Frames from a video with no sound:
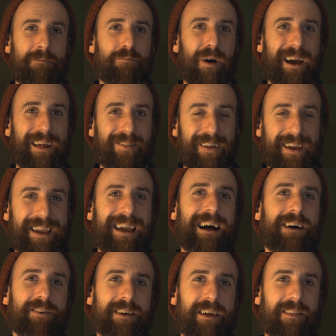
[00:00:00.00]
but I like
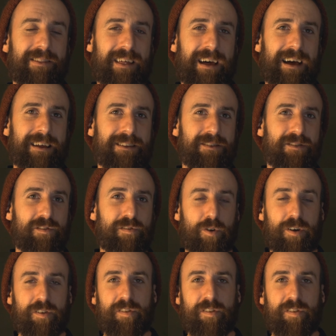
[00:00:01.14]
having that sort of